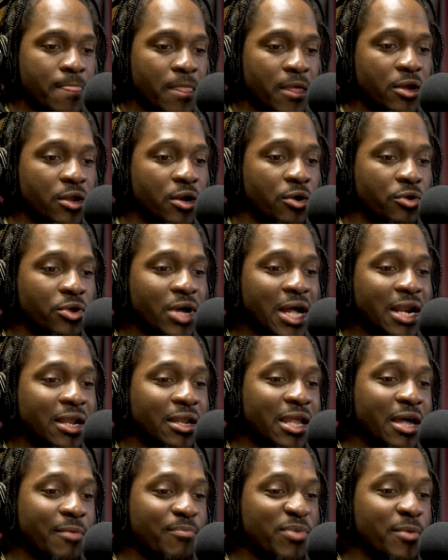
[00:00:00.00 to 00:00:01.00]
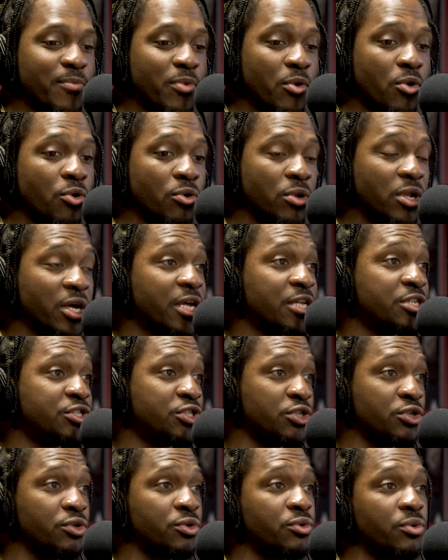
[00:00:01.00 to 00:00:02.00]
you know, you gotta let people who look
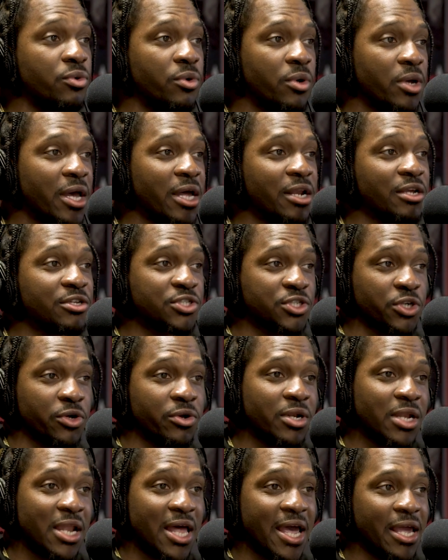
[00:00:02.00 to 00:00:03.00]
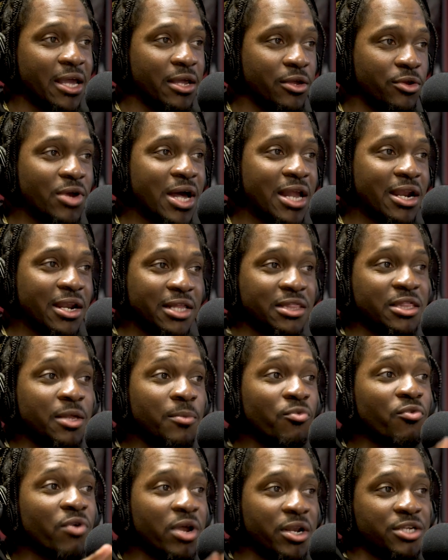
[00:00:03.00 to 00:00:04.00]
at you in a certain light, you gotta let
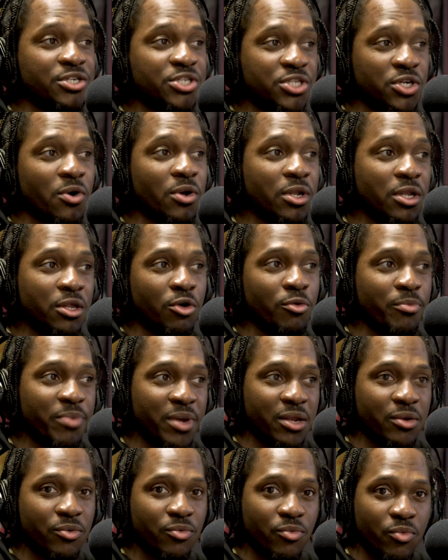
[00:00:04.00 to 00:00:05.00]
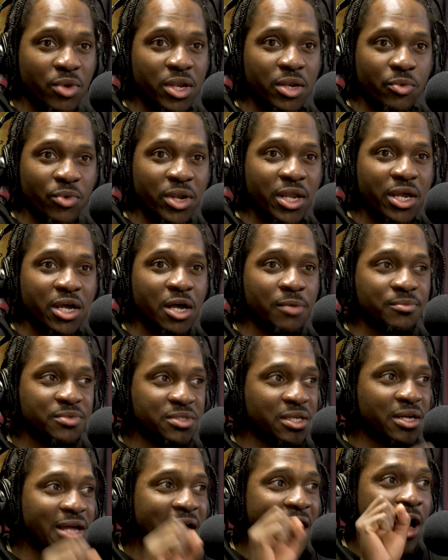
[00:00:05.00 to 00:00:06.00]
them run the show a little bit when it comes
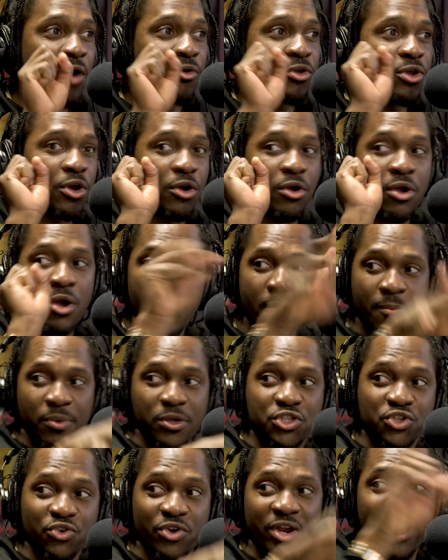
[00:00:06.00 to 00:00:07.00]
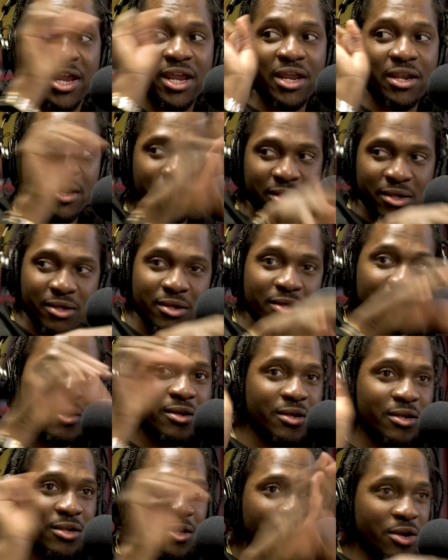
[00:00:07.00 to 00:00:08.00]
to how you're portrayed,
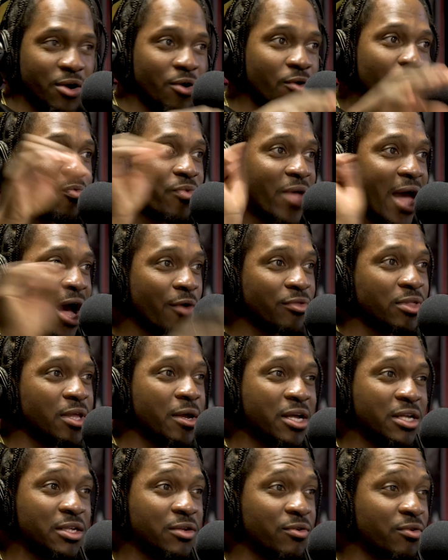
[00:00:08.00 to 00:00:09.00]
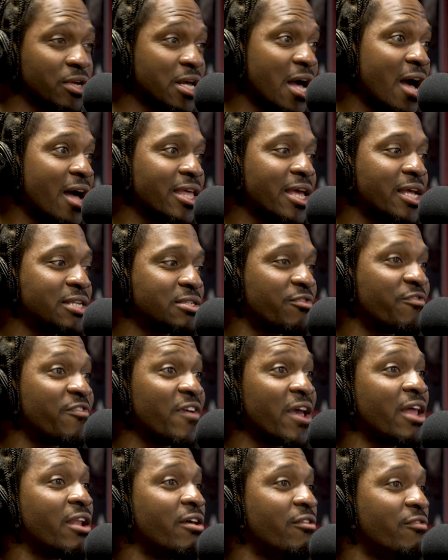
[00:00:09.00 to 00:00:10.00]
you know, out there. Kanye's a
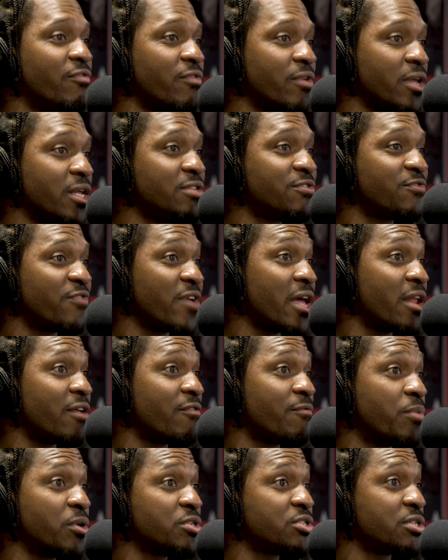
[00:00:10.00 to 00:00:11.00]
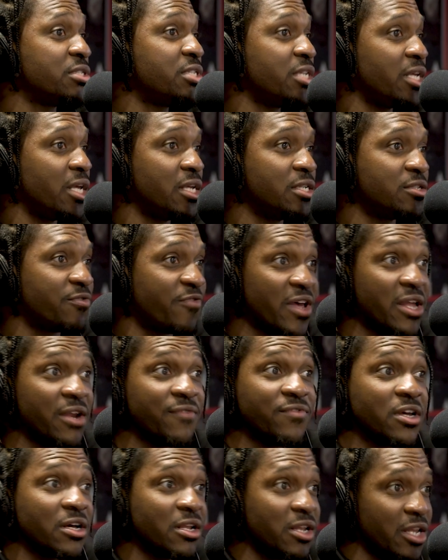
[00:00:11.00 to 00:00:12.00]
fan of Pusha T. He's a fan
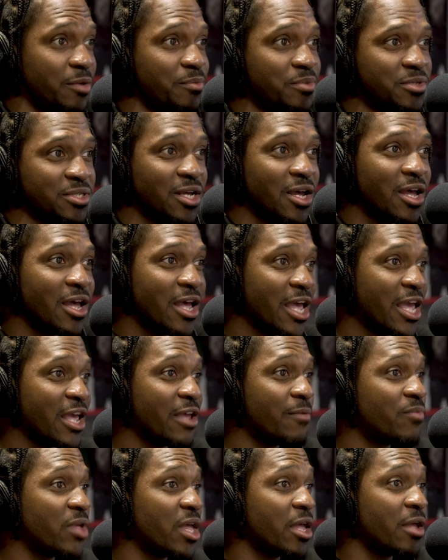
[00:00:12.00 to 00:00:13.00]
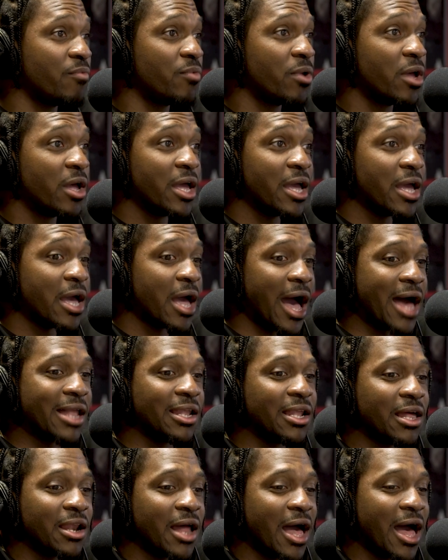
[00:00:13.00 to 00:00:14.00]
of the Clips. Yes, sir.
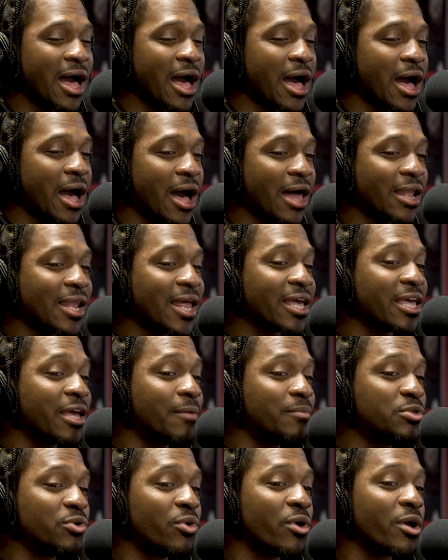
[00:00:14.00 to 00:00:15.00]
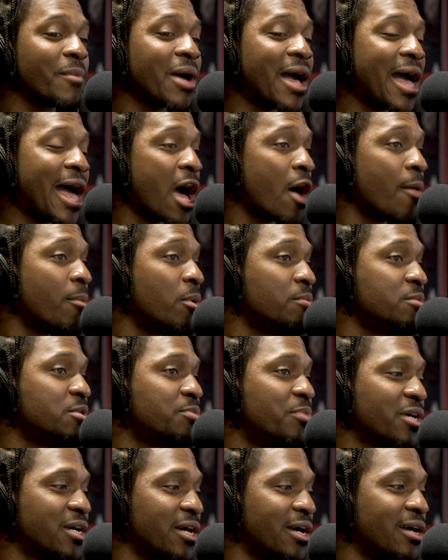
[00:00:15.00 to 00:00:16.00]
I like him doing my albums
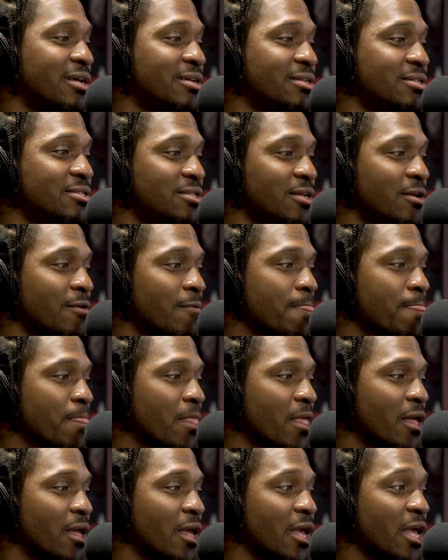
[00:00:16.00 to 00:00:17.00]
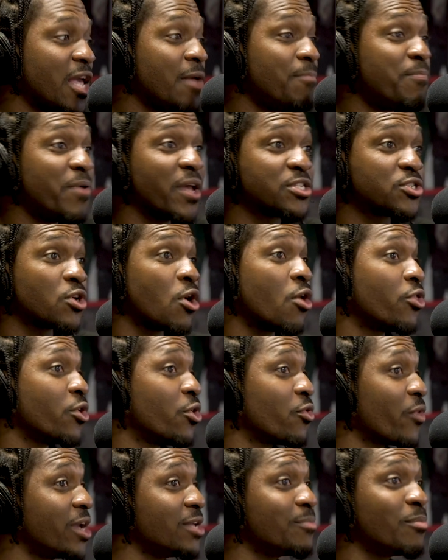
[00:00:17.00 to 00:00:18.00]
because he picks all the
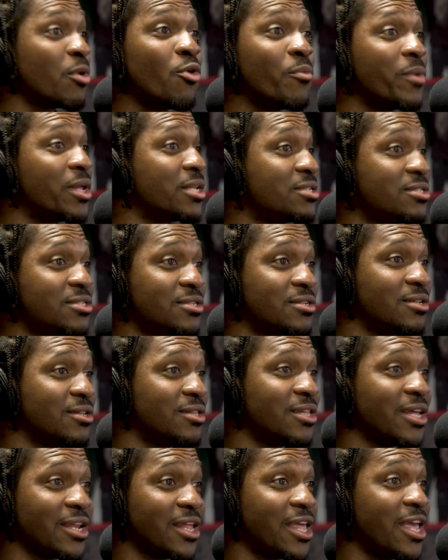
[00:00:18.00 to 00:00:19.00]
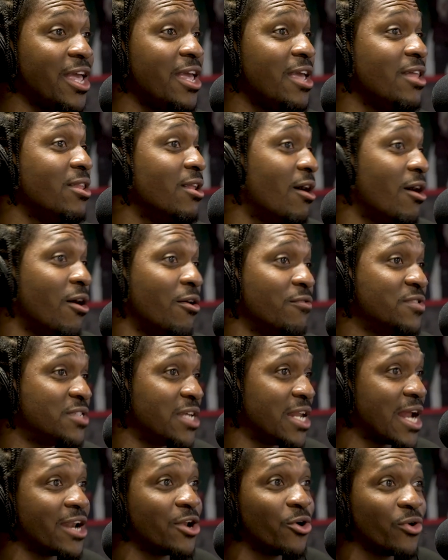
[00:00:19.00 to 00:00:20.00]
great moments that he loves,
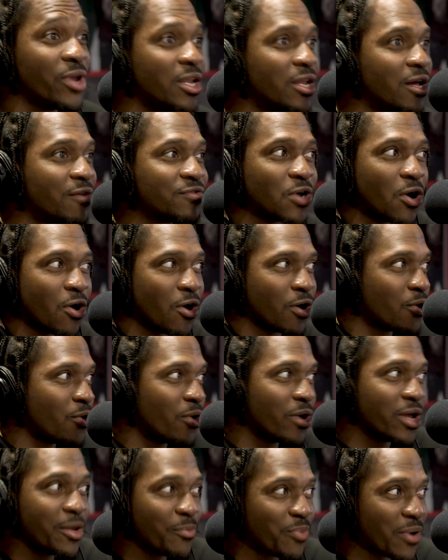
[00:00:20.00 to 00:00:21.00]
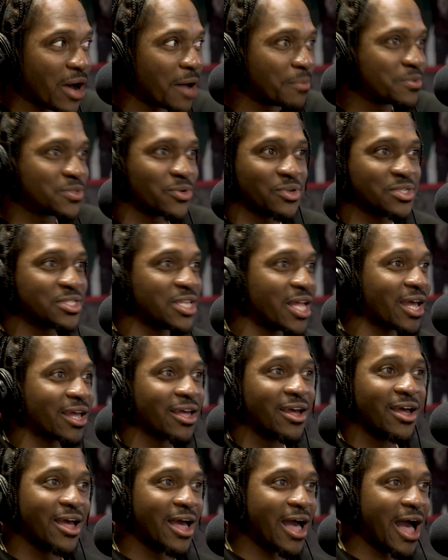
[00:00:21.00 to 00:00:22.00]
and I know he loves hardcore hip hop. So it's
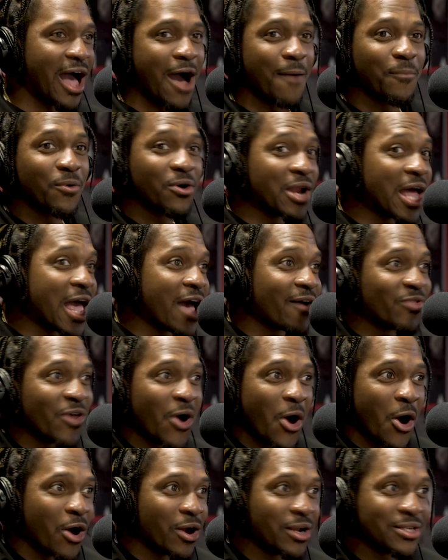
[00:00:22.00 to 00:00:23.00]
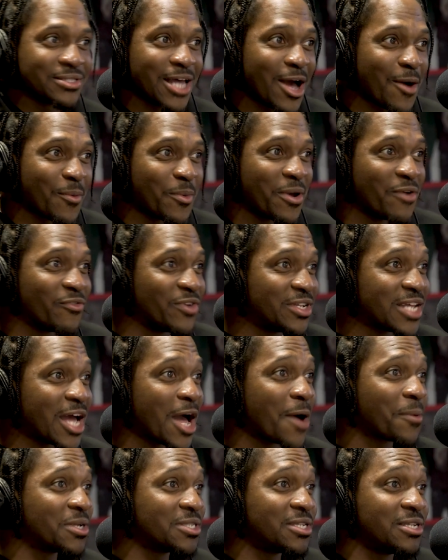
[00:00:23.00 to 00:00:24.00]
like, I'm gonna have the hardest album every
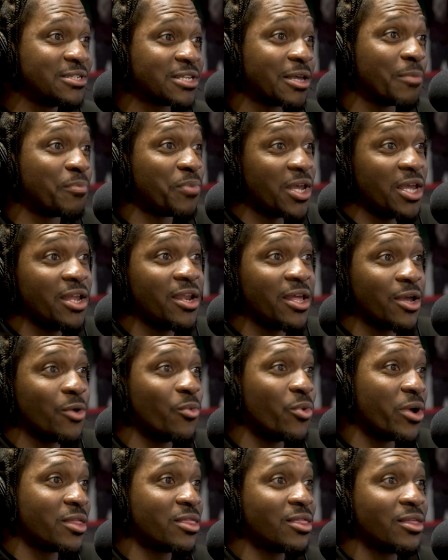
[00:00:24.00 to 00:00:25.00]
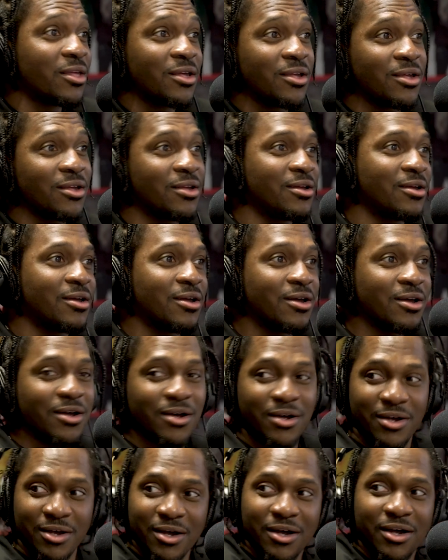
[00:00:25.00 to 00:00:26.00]
time because he's competing with I love
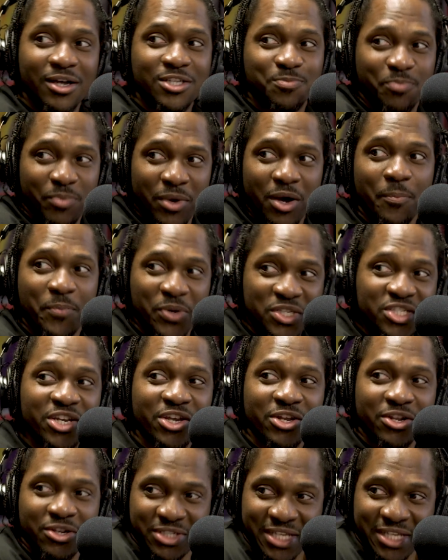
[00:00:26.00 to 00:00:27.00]
that. A particular